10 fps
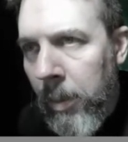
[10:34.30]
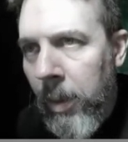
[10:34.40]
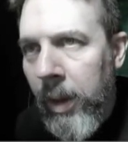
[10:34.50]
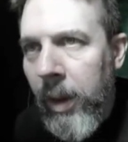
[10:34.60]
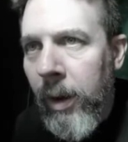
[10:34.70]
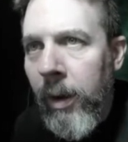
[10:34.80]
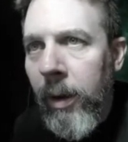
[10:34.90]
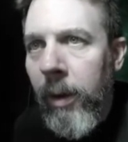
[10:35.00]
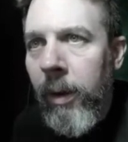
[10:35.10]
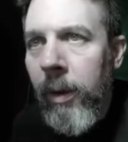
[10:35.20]
Maybe right
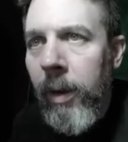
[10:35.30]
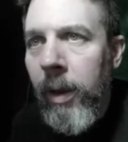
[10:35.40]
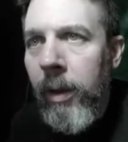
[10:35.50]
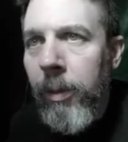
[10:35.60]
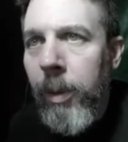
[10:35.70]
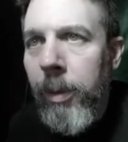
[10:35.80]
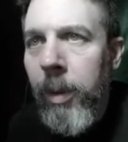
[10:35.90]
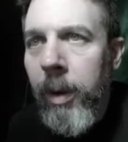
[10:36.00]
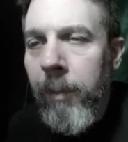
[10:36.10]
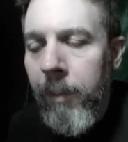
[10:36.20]
there. Okay, that's
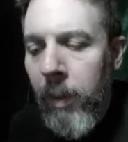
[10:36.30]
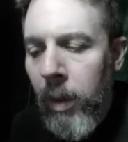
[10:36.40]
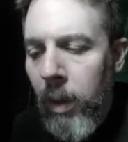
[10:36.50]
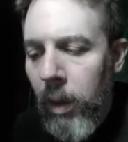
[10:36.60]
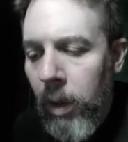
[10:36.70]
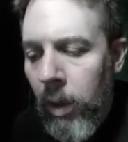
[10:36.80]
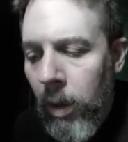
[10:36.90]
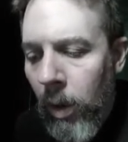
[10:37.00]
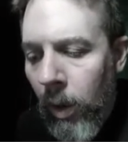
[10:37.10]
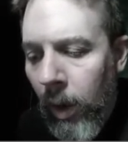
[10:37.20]
pretty bright.
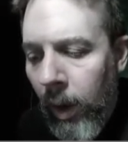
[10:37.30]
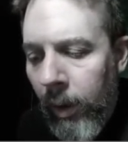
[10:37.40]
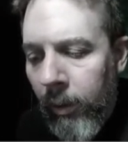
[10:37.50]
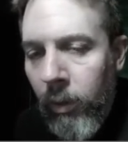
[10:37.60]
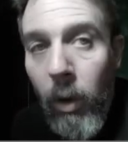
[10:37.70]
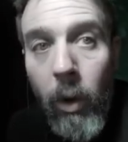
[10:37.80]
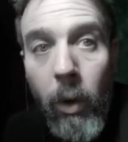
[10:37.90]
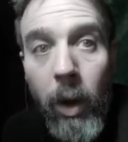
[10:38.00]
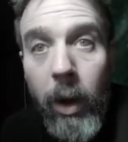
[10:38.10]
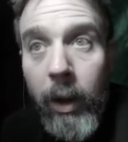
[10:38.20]
Alright,
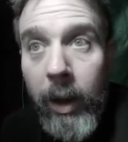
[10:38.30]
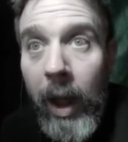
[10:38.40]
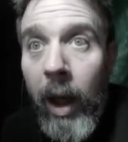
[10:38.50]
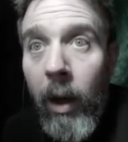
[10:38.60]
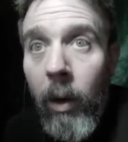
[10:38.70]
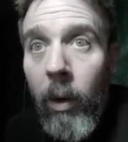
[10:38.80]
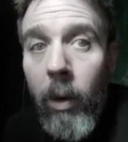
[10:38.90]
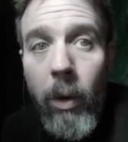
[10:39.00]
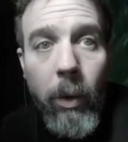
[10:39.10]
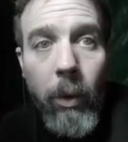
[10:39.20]
so
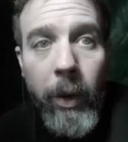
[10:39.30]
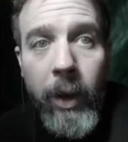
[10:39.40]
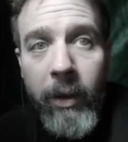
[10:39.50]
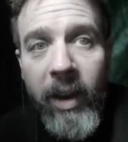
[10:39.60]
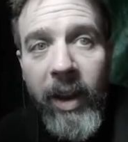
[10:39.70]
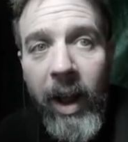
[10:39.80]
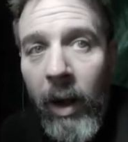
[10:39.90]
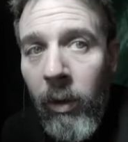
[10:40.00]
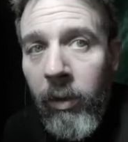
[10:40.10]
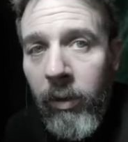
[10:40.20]
now we could take
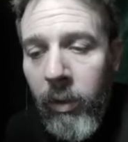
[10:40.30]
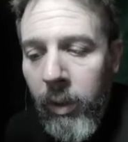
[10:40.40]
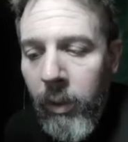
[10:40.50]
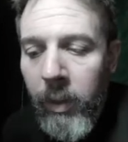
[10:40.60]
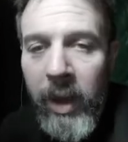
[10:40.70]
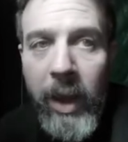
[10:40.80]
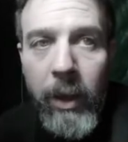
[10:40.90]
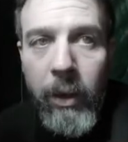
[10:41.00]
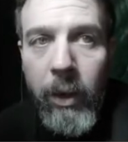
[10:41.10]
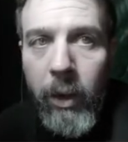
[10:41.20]
it out of circuit. We
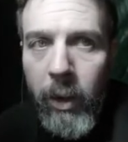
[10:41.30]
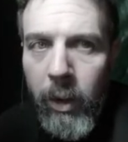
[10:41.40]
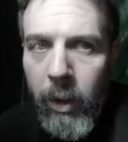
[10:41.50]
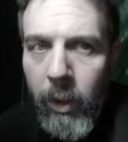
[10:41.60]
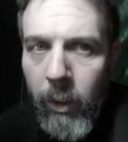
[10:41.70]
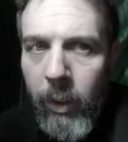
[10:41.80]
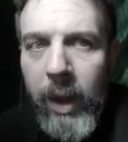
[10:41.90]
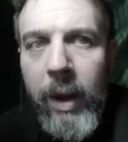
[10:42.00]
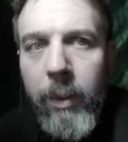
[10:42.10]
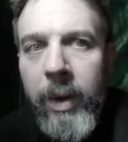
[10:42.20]
can't
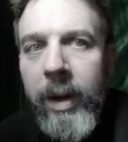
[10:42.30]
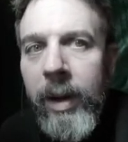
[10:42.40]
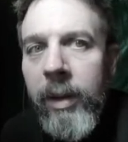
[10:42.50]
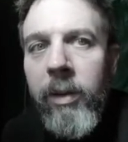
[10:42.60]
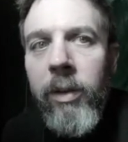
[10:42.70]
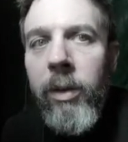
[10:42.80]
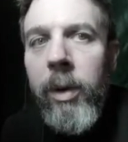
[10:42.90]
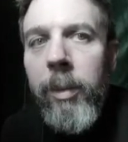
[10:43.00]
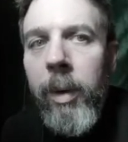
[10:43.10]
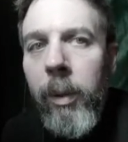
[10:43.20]
read it in
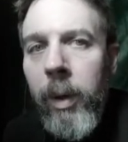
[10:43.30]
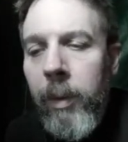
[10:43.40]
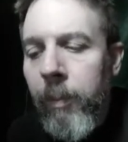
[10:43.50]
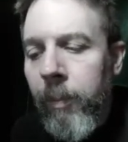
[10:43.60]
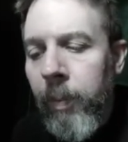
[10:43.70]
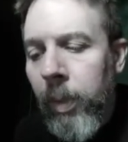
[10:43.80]
circuit, by the way.